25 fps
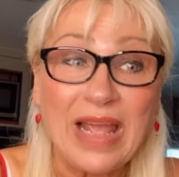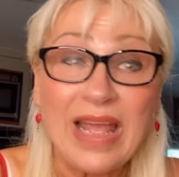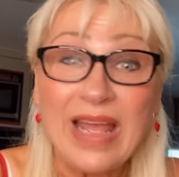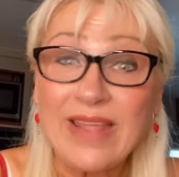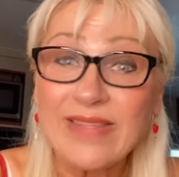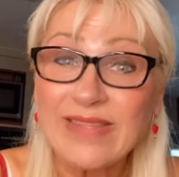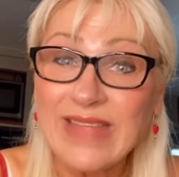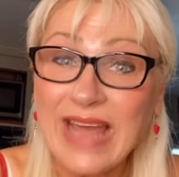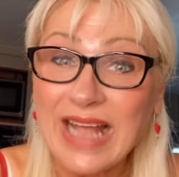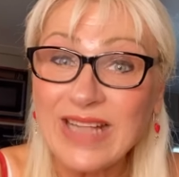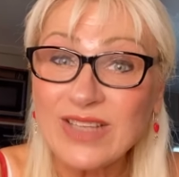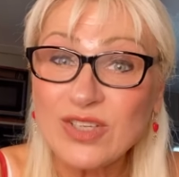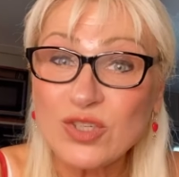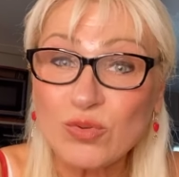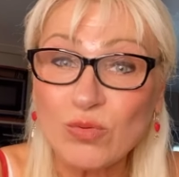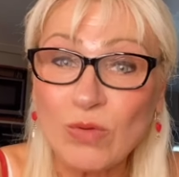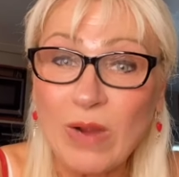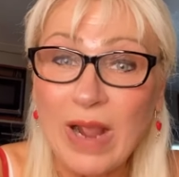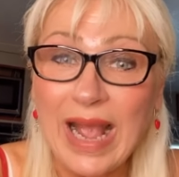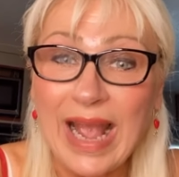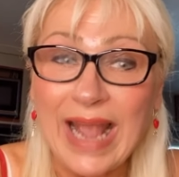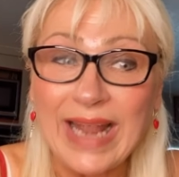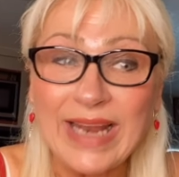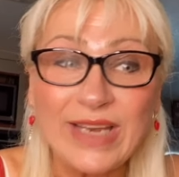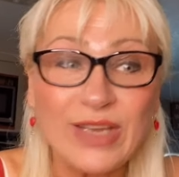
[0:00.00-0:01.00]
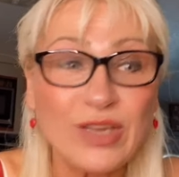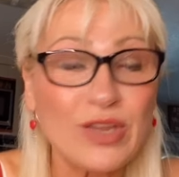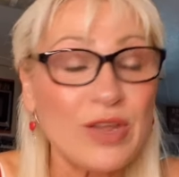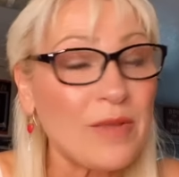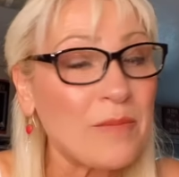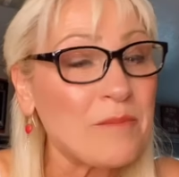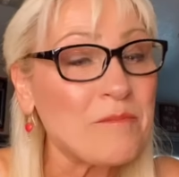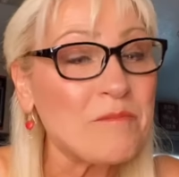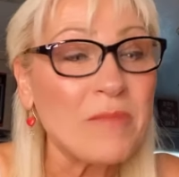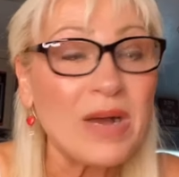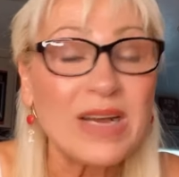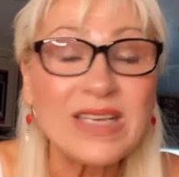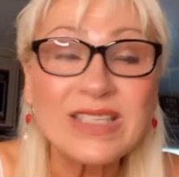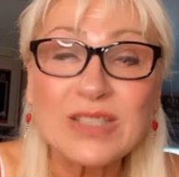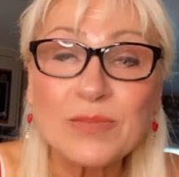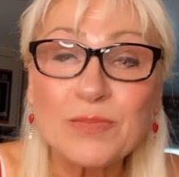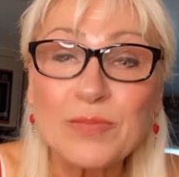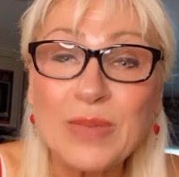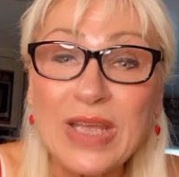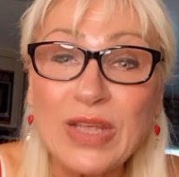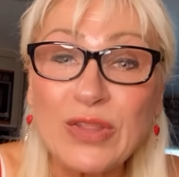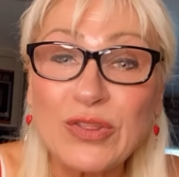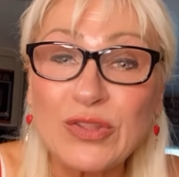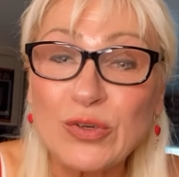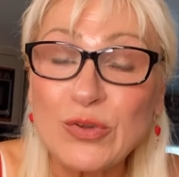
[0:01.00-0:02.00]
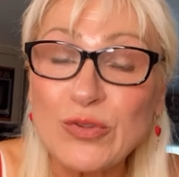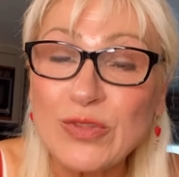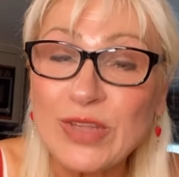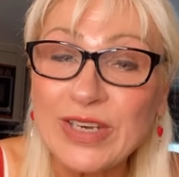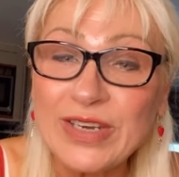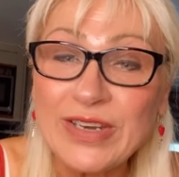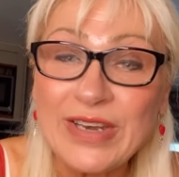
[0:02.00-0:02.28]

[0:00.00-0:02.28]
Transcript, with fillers: That's right. It must be through the